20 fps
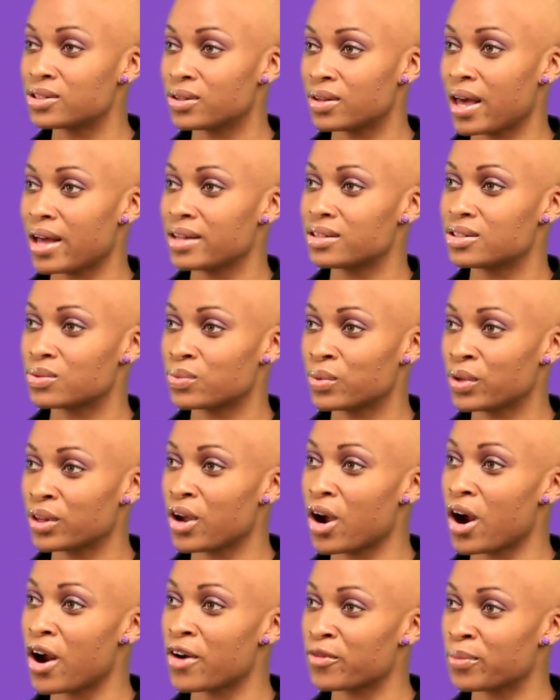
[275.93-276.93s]
And so
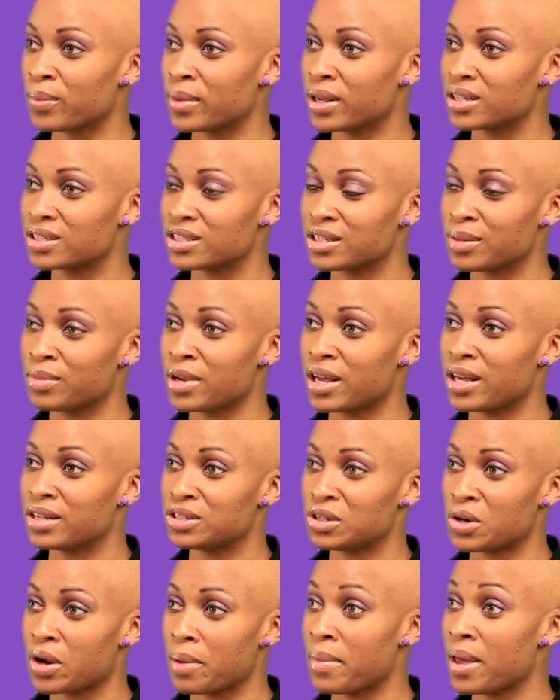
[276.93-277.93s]
that's really hard for me because some
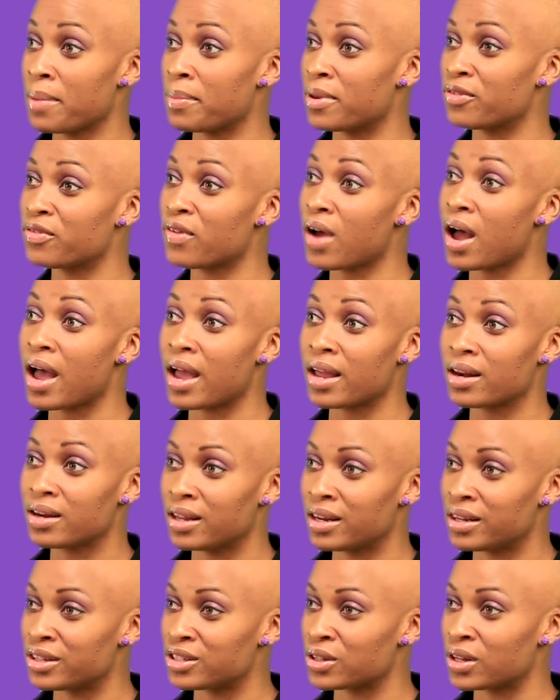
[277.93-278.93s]
days, you know, I may be
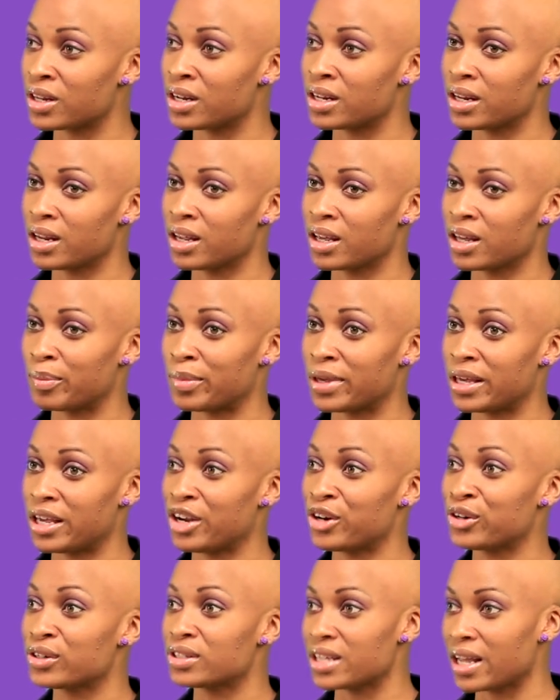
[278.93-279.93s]
fine. And so then it, it
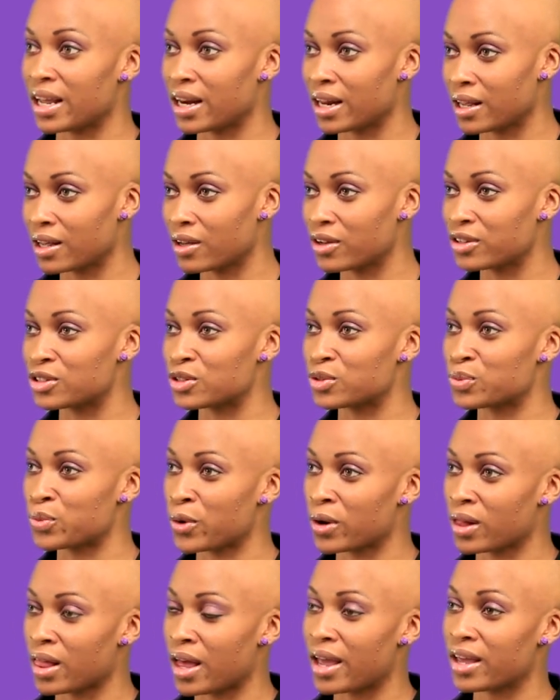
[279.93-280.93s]
can be irritating because
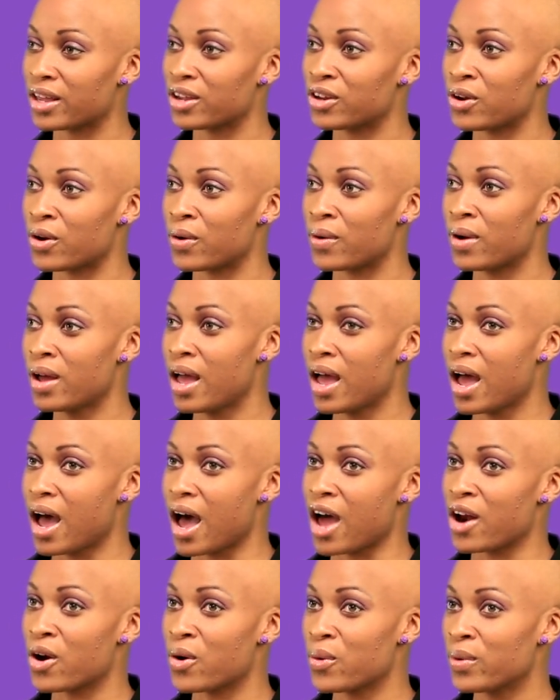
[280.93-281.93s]
it's more like, you know,
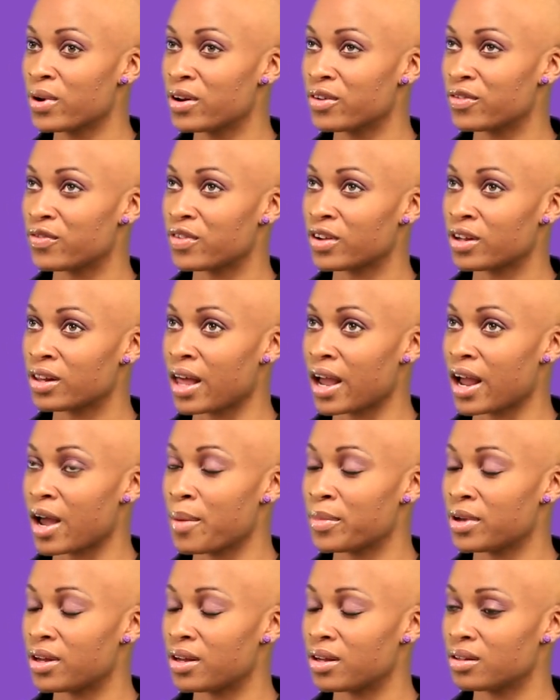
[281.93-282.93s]
I don't want to feel
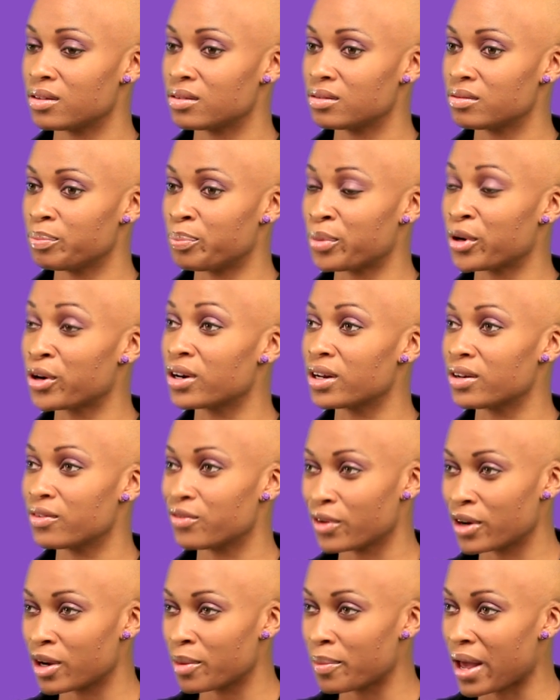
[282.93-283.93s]
like I'm a
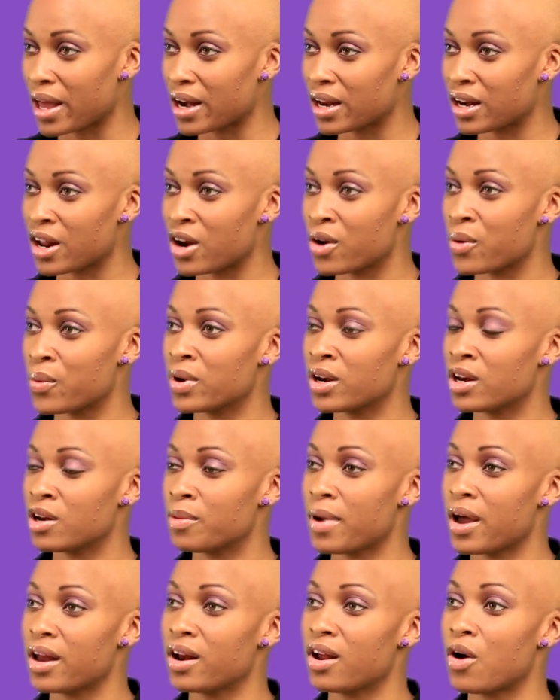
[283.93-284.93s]
burden for anybody. And I don't
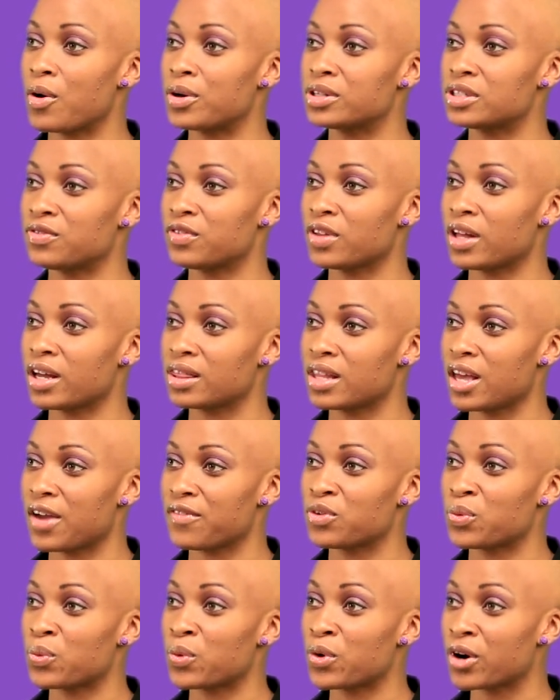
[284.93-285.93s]
want anybody I always feel
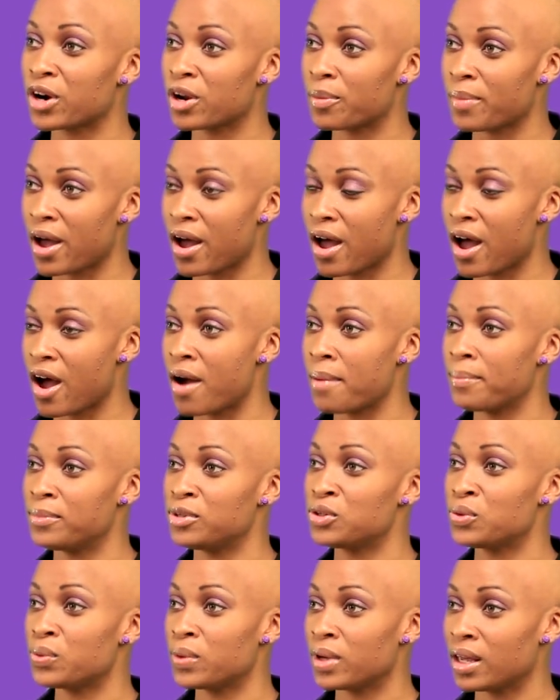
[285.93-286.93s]
like they have to worry about
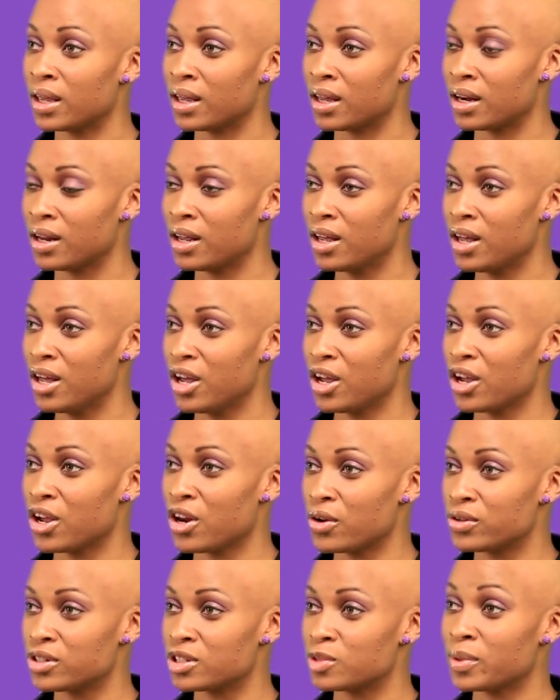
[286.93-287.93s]
how I'm doing.
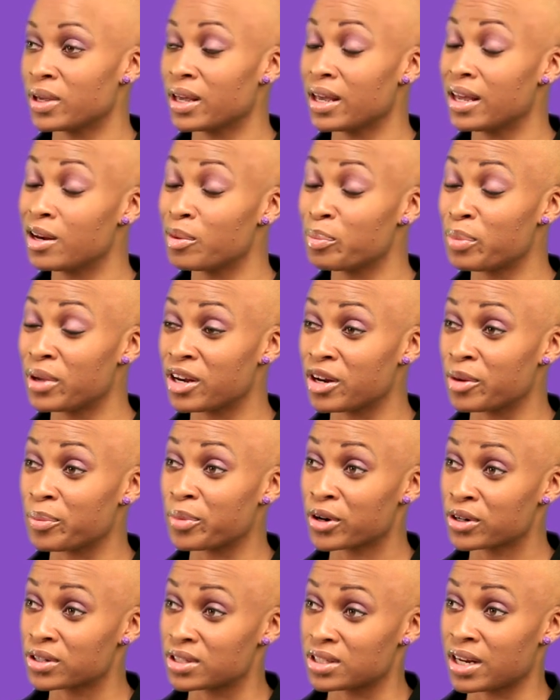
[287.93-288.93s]
And, you know, just being an
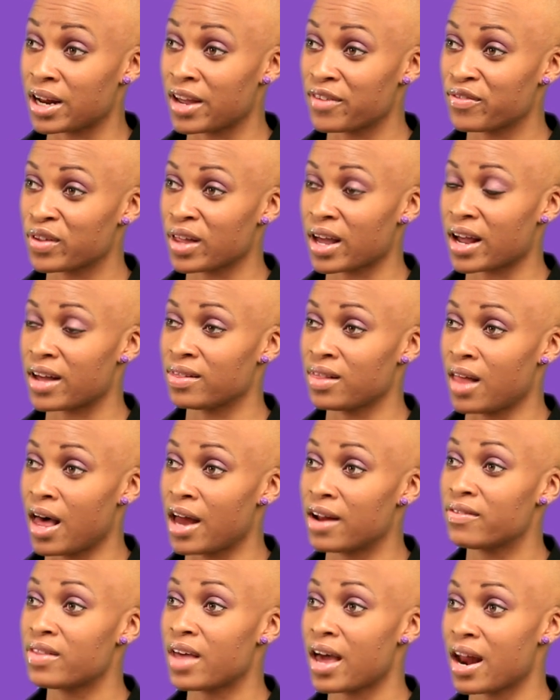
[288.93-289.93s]
independent person, I feel like
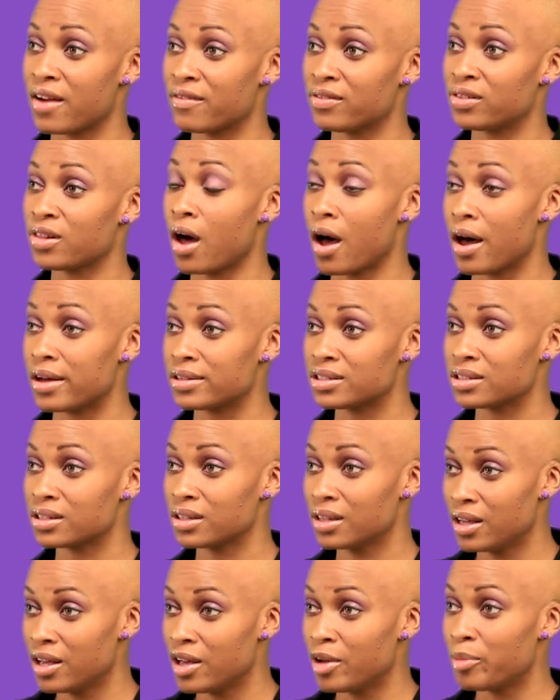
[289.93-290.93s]
a lot of that I've
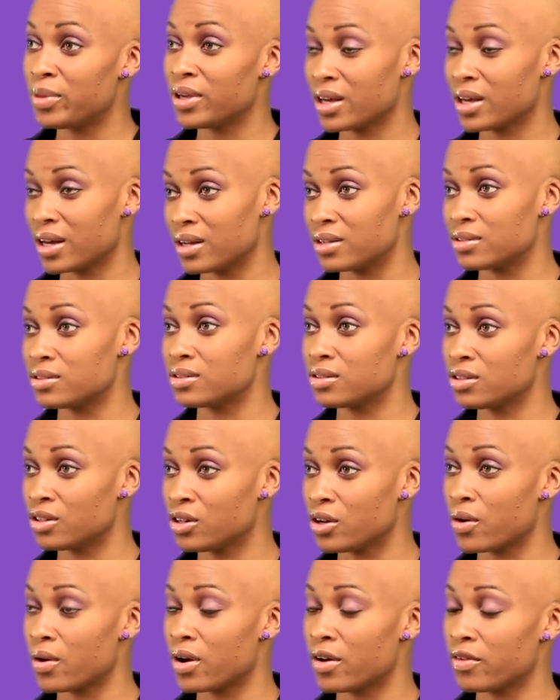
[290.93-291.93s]
lost
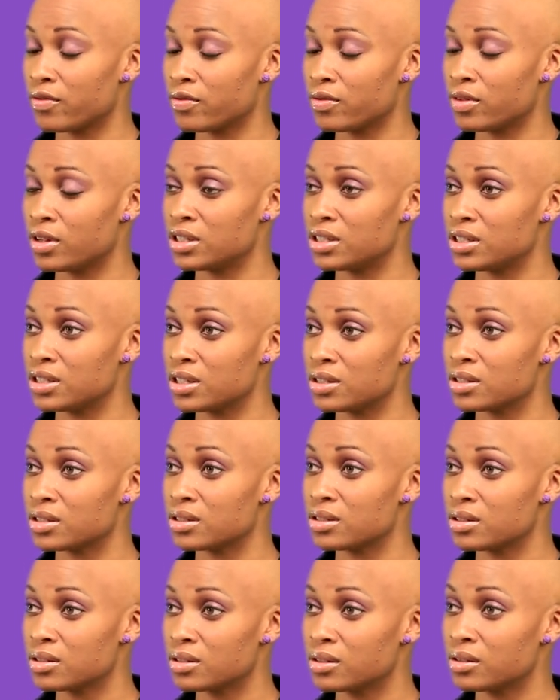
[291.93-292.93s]
because, you know, of the
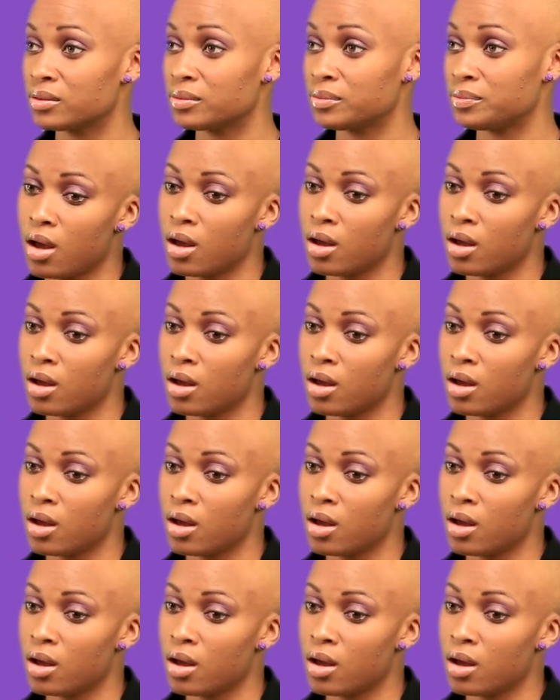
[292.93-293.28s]
diseases.